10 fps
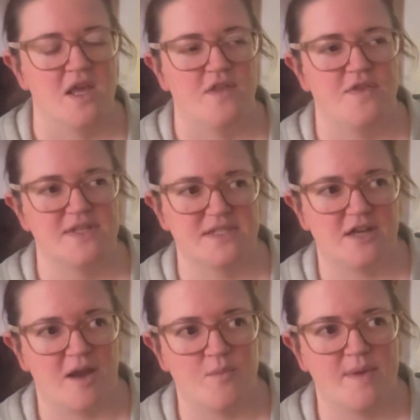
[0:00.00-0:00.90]
This
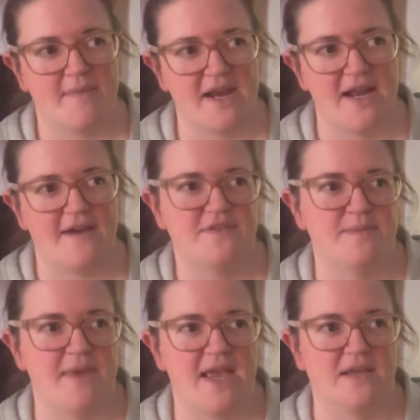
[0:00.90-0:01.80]
time we might have to
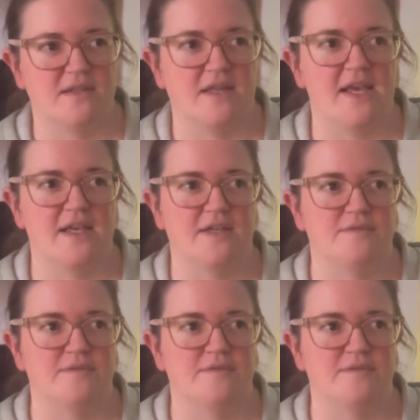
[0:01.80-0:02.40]
make like